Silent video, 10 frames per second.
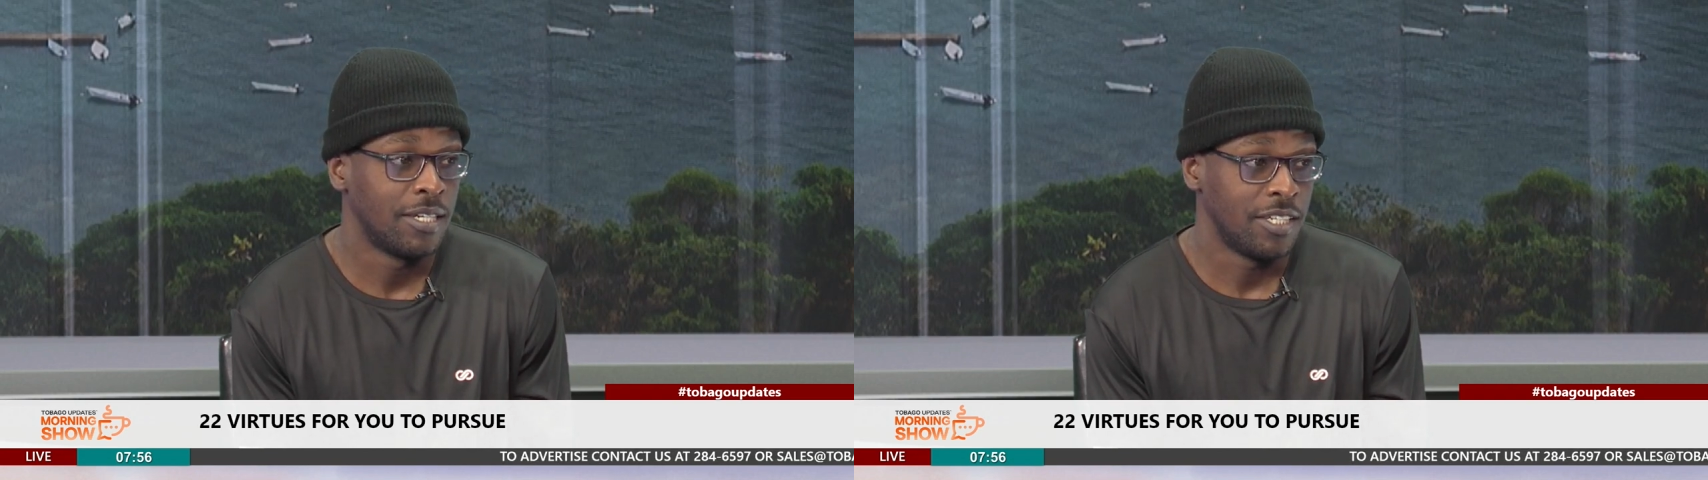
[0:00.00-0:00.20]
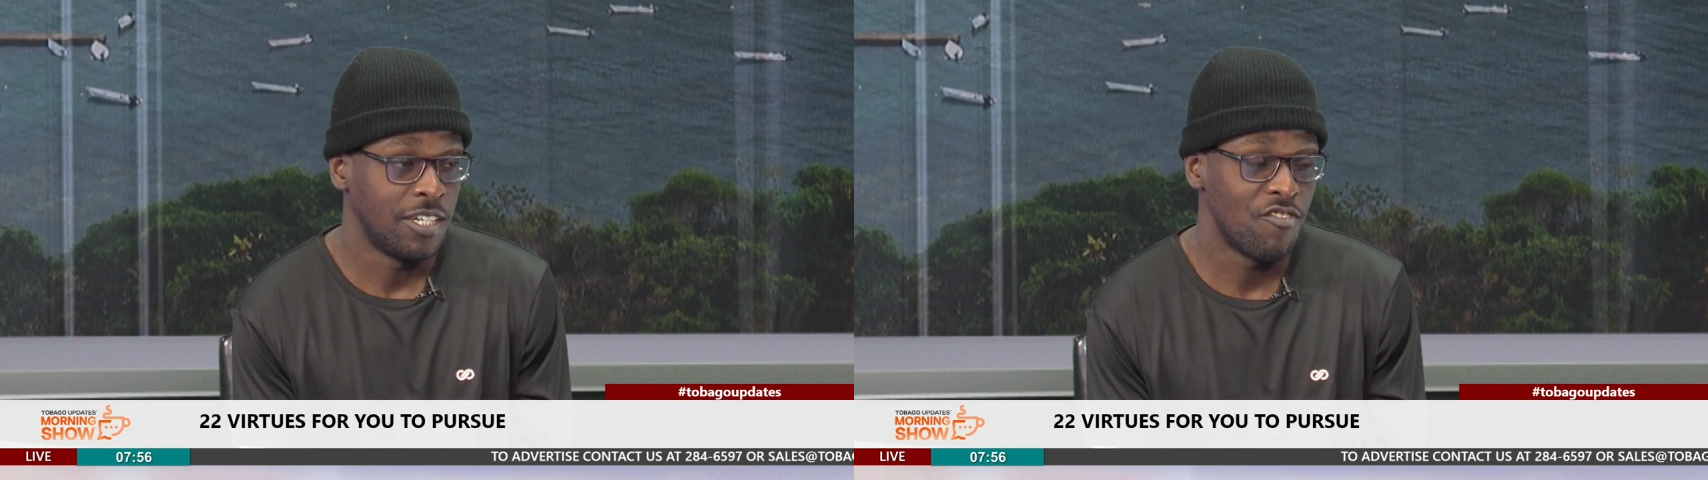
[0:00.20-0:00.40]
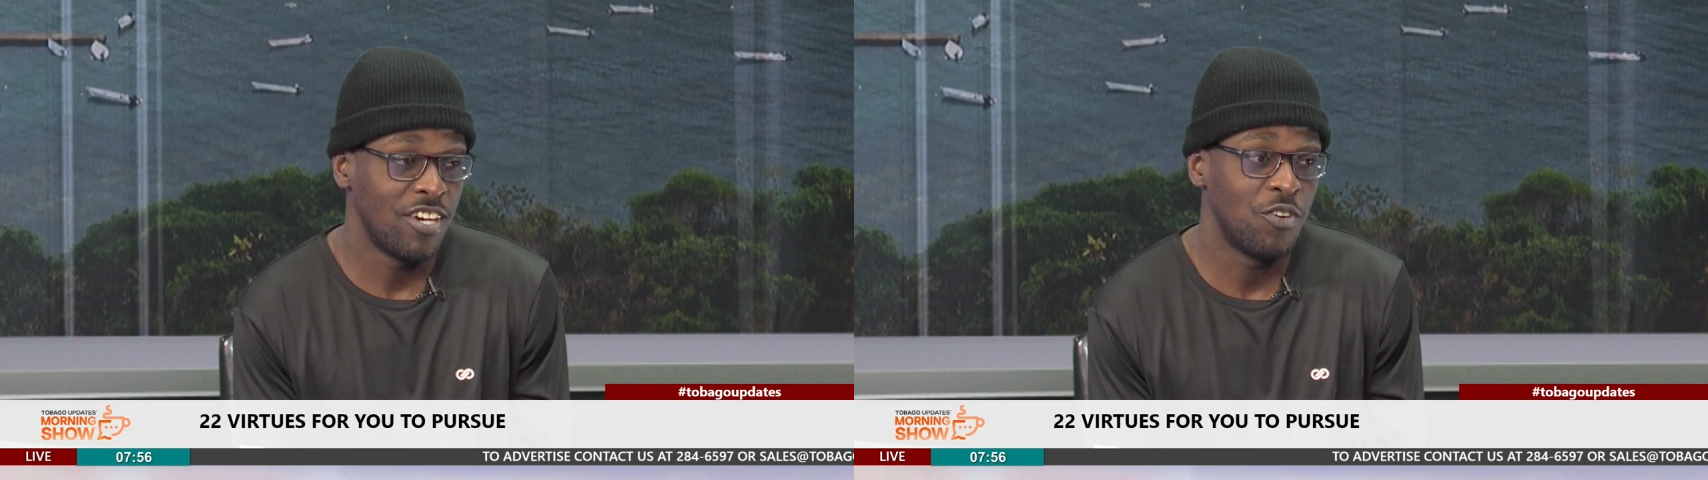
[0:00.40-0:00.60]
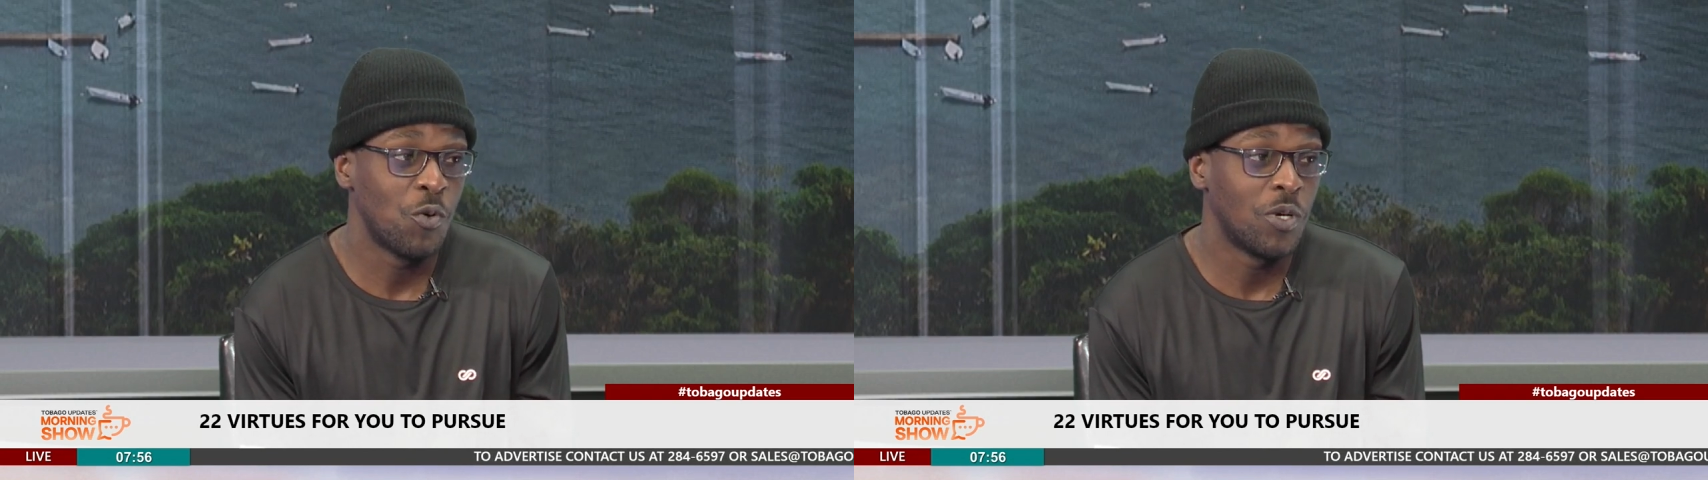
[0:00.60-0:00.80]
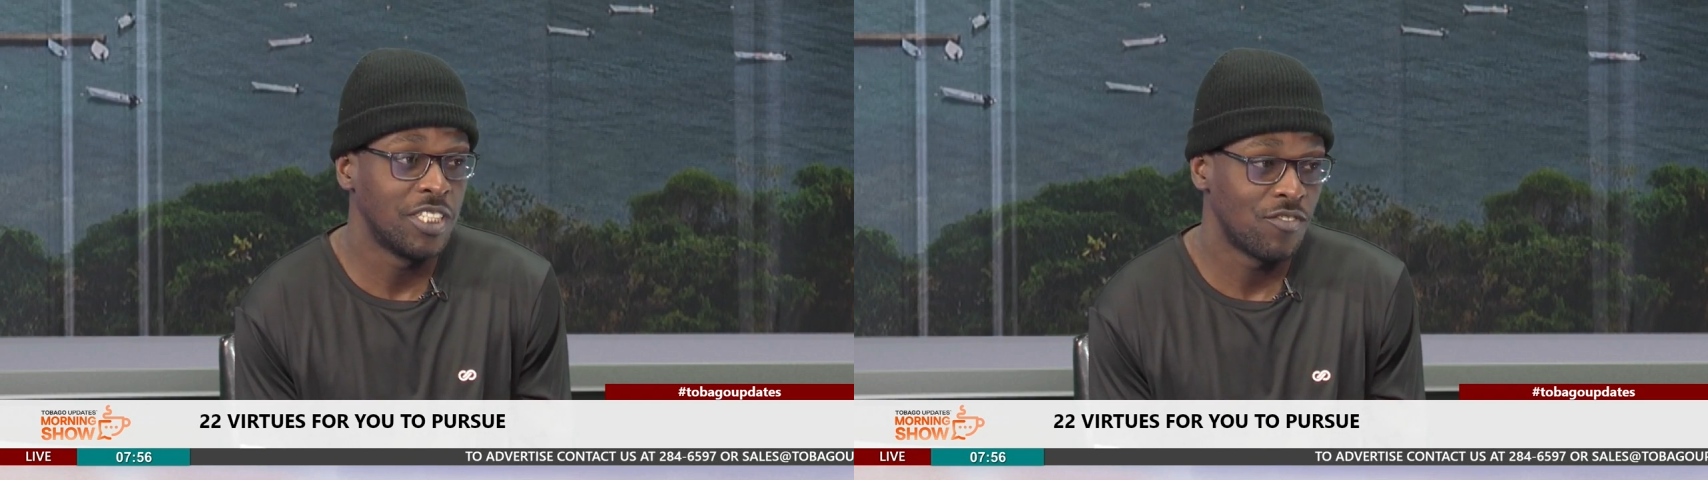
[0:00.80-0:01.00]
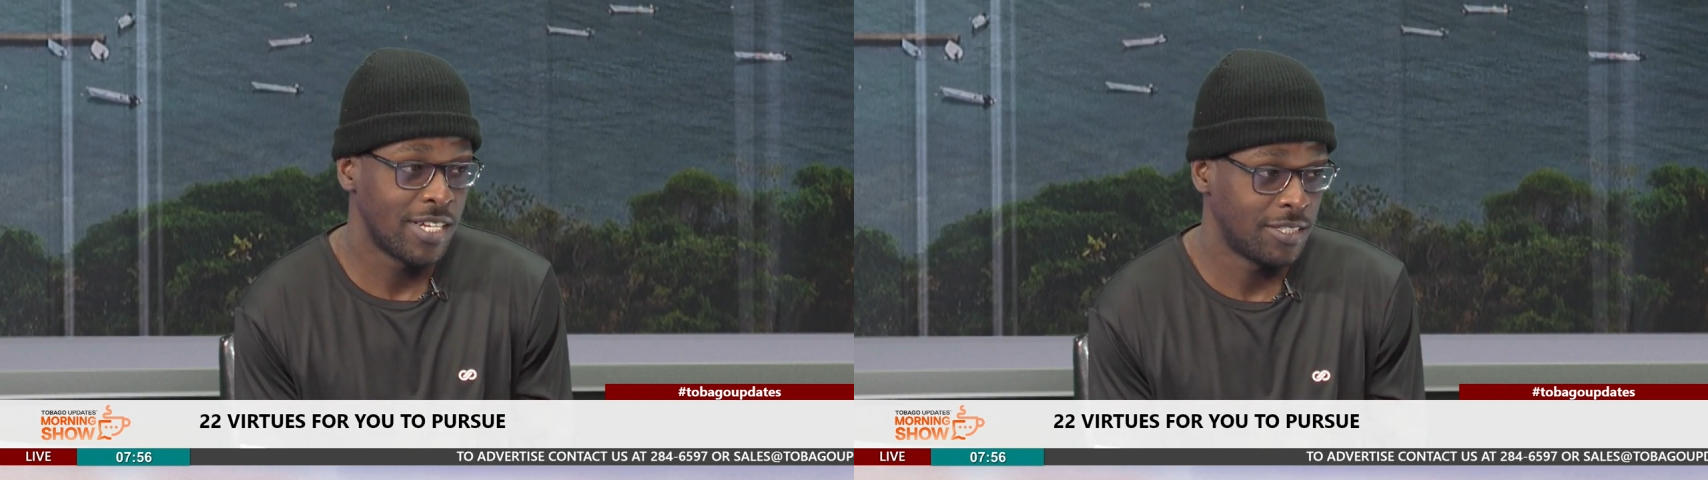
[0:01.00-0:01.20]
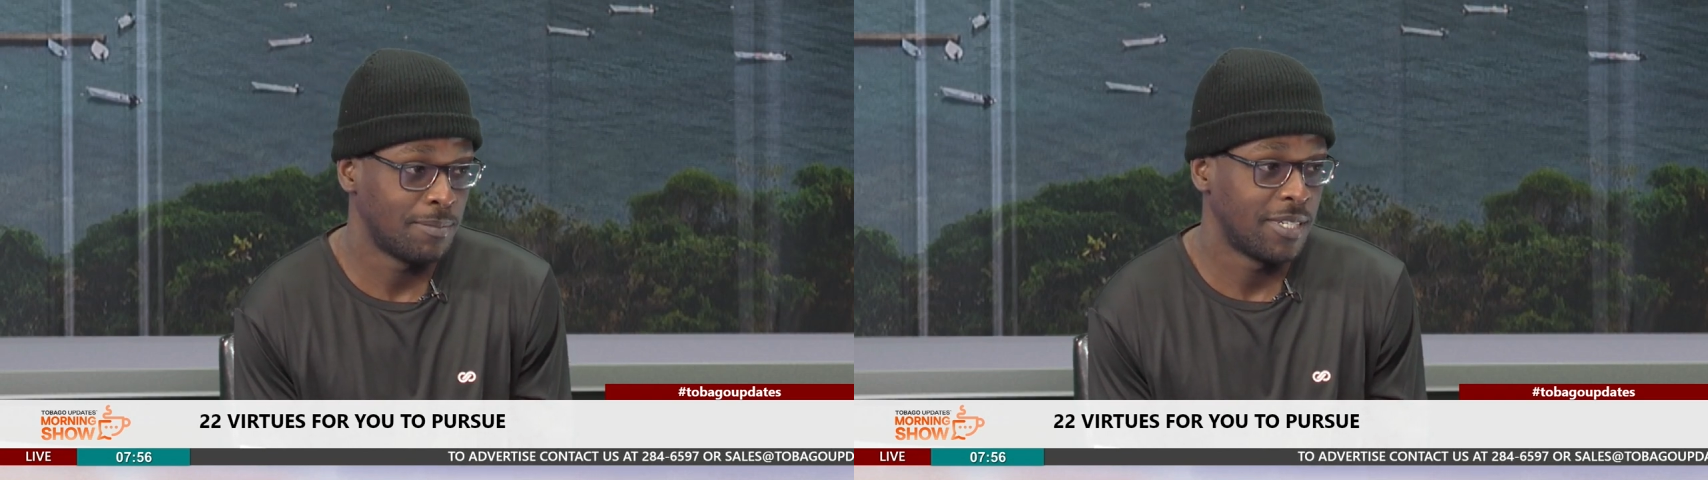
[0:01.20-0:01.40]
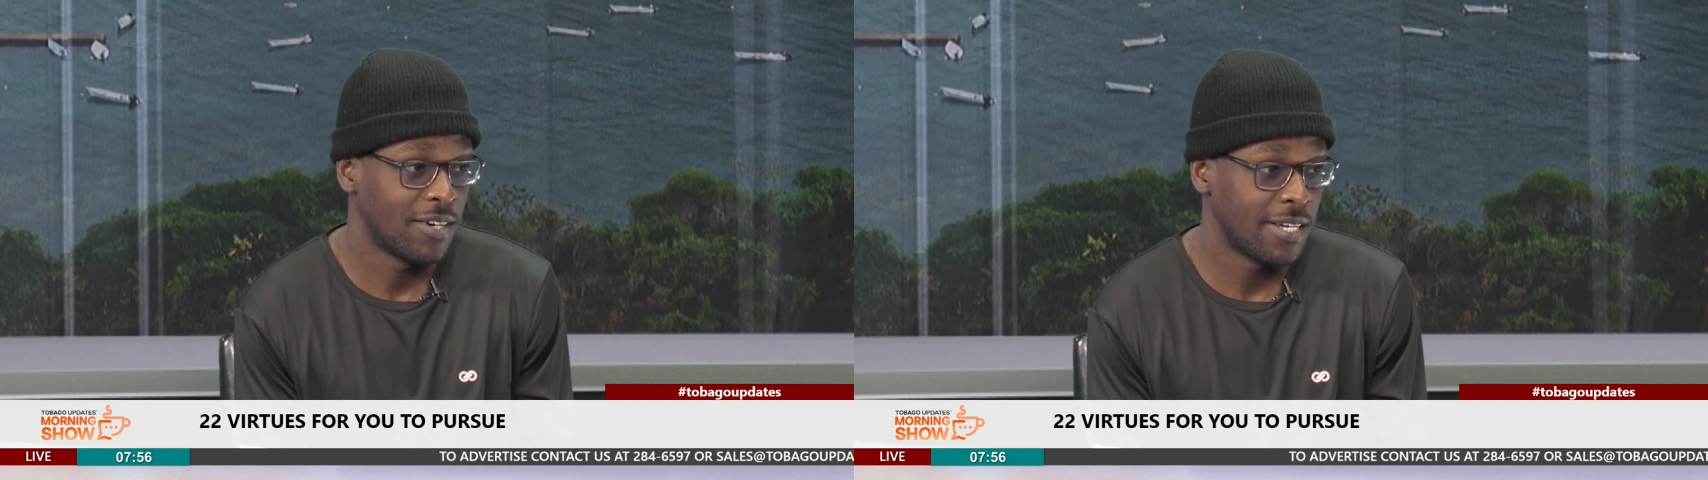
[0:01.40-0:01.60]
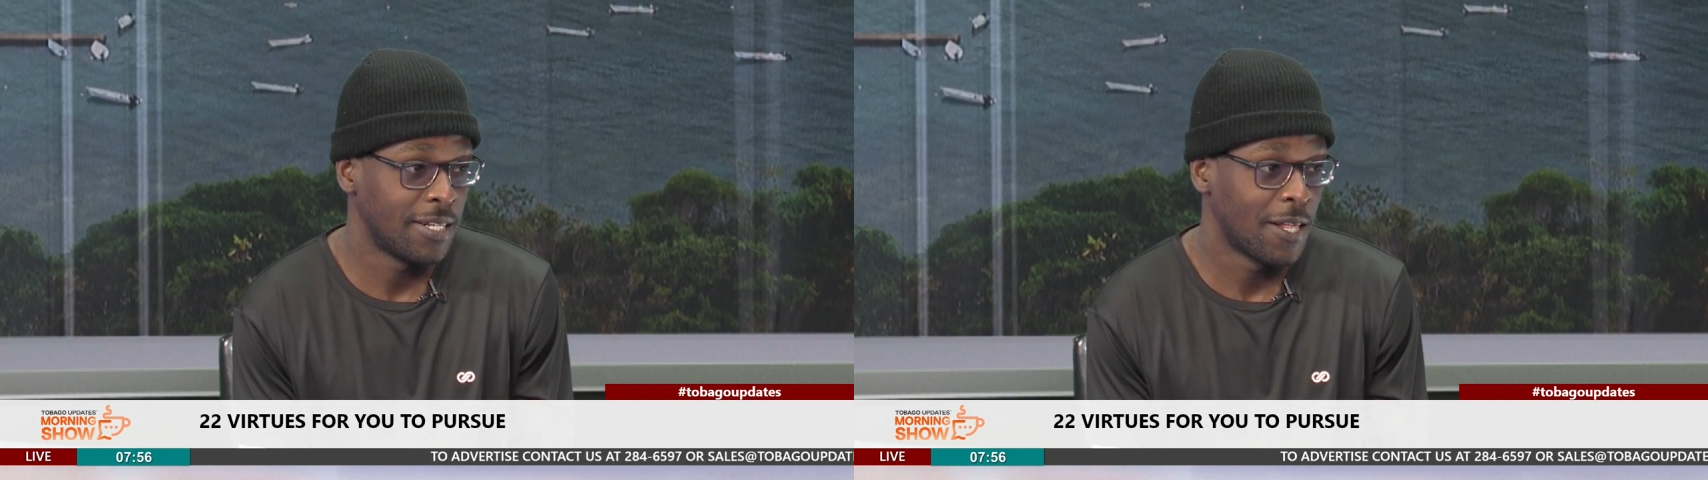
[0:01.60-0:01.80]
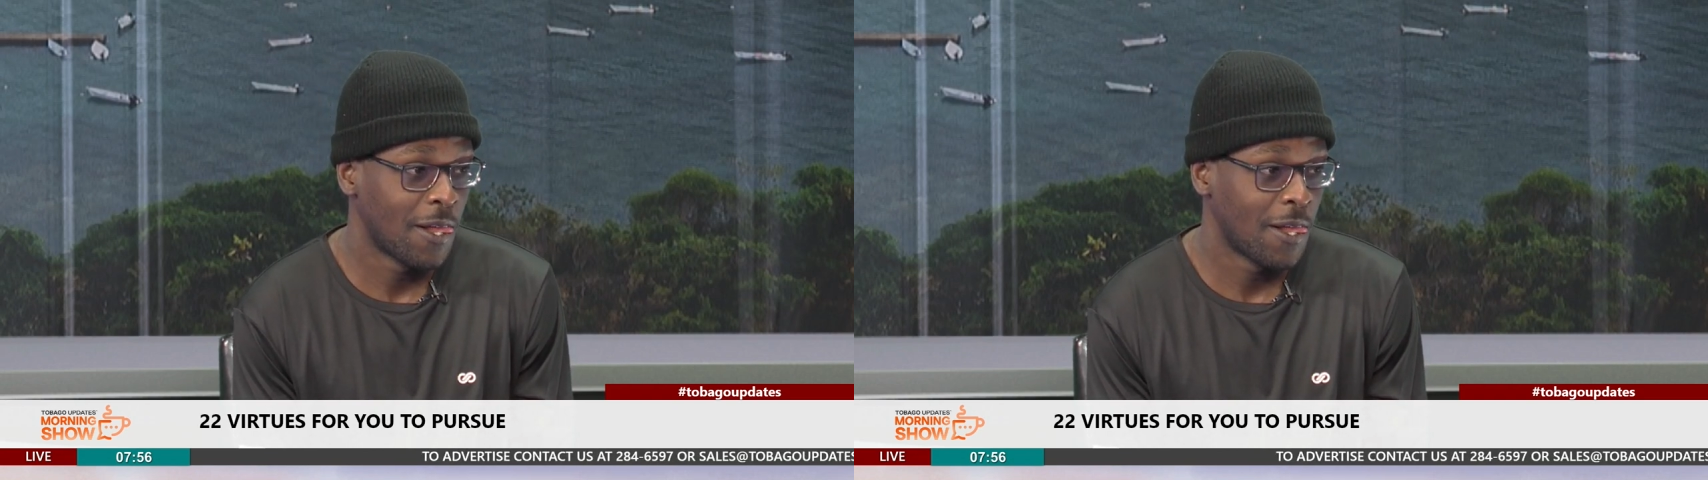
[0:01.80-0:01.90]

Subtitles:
you really don't want to write something, right?